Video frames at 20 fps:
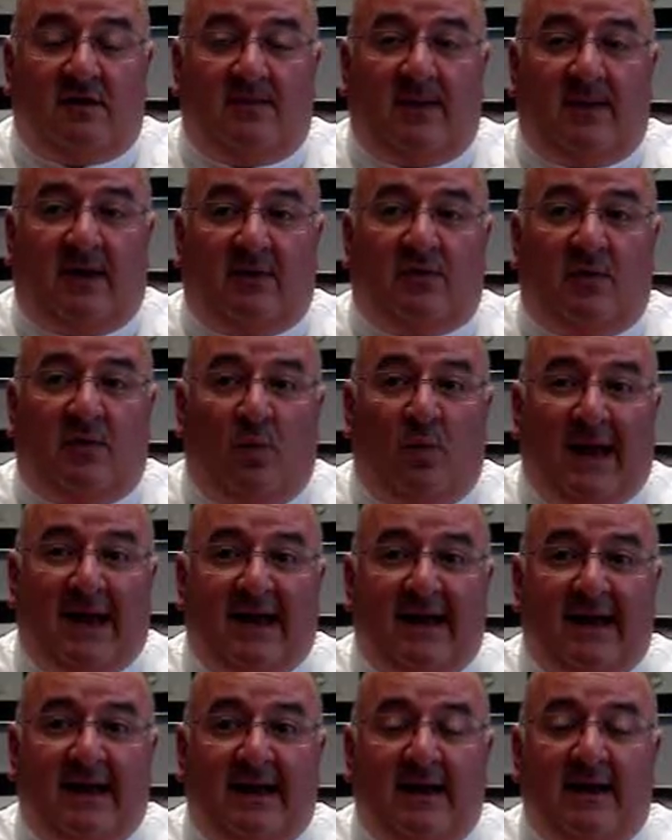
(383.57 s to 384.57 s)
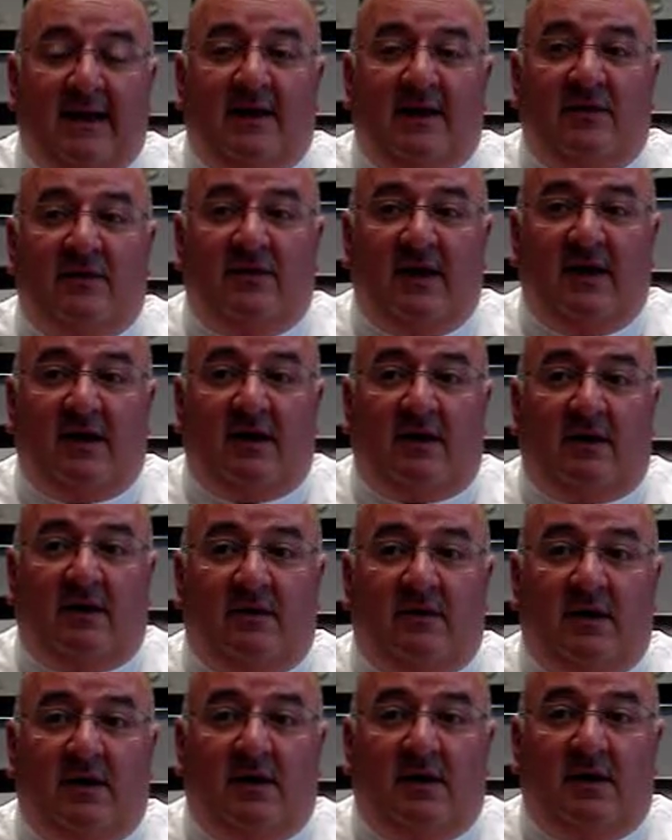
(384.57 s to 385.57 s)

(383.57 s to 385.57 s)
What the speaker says: about the way their